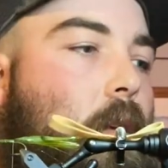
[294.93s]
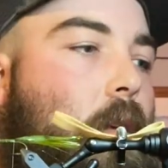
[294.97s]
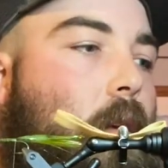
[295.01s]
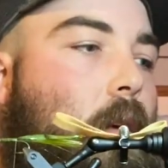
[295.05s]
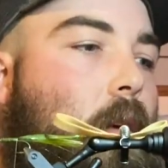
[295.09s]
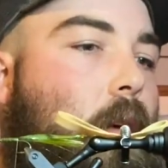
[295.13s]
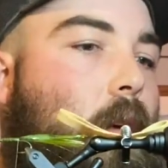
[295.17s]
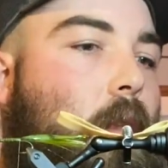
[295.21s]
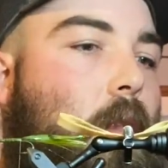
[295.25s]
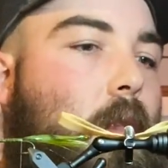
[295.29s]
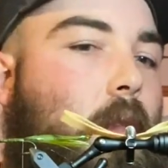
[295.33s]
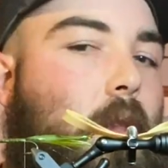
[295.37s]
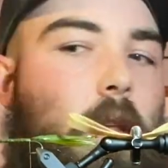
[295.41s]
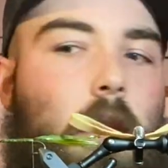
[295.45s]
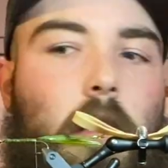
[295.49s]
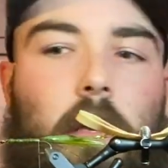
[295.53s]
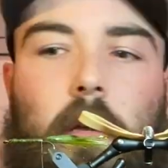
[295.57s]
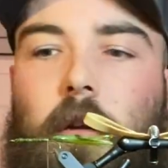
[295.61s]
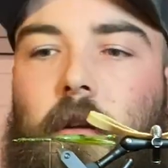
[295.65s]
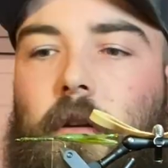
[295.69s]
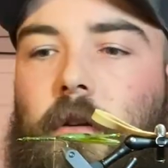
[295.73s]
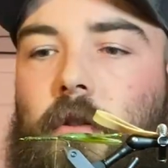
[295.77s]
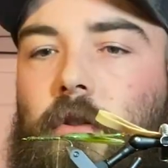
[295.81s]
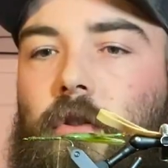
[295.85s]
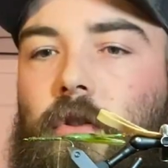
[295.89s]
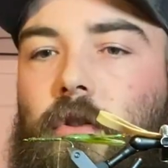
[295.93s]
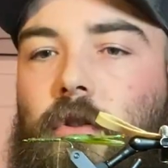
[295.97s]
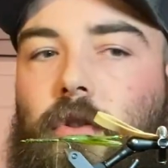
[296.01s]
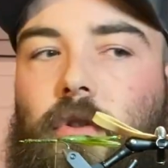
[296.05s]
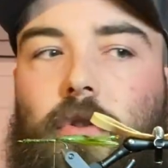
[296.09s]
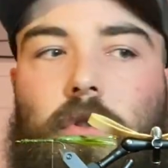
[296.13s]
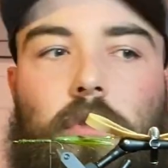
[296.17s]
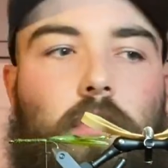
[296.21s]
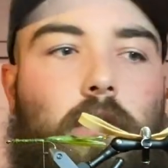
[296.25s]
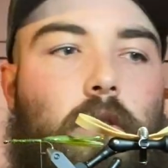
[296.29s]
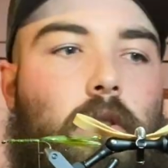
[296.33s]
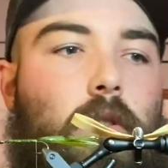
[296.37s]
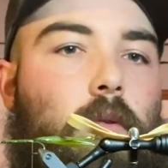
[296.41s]
and then
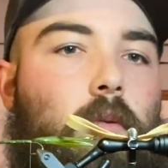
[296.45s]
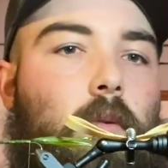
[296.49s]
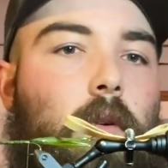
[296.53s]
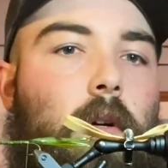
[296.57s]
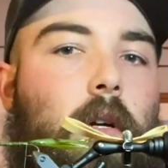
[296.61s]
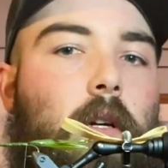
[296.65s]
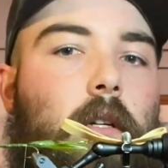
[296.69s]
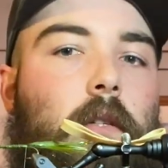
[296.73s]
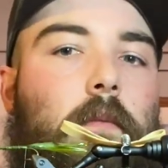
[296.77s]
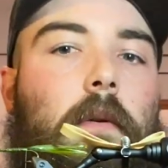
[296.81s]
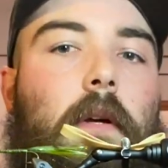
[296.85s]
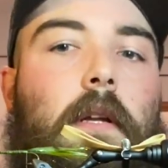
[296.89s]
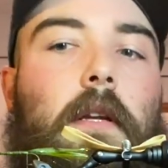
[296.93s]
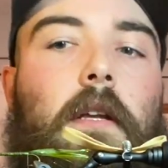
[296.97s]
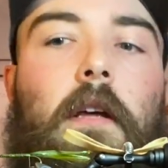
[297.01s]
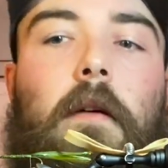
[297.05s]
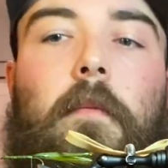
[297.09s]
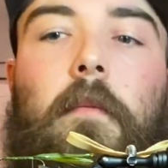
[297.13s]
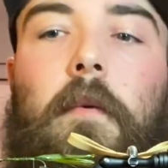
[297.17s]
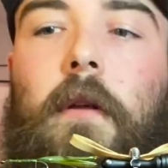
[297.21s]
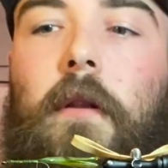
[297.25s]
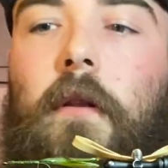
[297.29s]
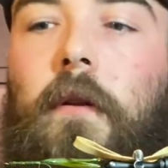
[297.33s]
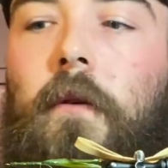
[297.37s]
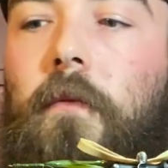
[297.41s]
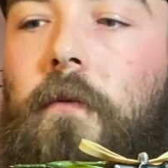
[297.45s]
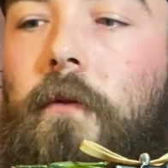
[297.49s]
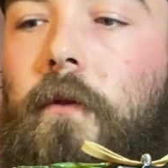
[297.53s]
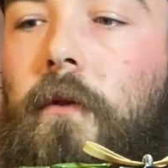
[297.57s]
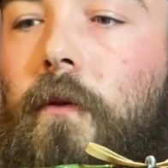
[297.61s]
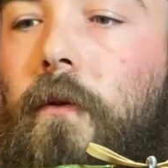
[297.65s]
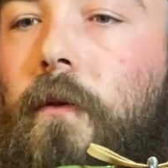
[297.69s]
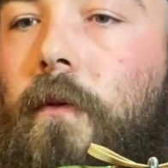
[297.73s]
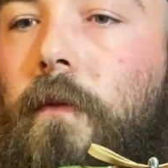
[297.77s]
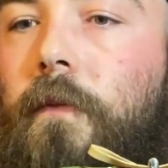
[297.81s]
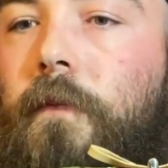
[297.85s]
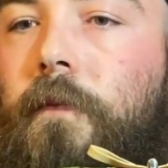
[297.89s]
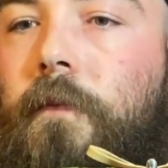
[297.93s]
where's my dubbing loop
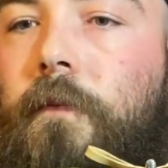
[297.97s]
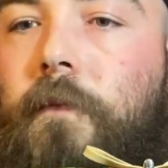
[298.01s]
tool?